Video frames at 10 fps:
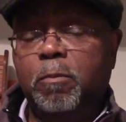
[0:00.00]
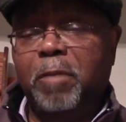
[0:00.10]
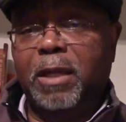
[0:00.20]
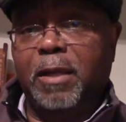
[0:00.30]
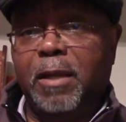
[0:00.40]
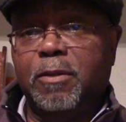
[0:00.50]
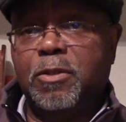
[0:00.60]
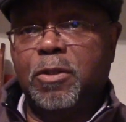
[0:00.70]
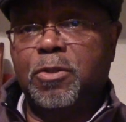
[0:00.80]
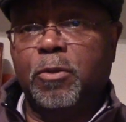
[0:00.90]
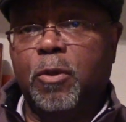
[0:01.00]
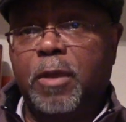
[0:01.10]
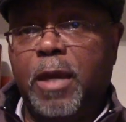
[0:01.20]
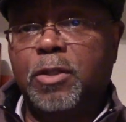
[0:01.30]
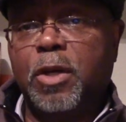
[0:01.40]
make that decision or
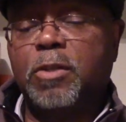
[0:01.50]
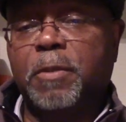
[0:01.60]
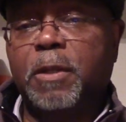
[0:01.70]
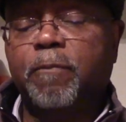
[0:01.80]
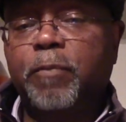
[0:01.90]
that judgment.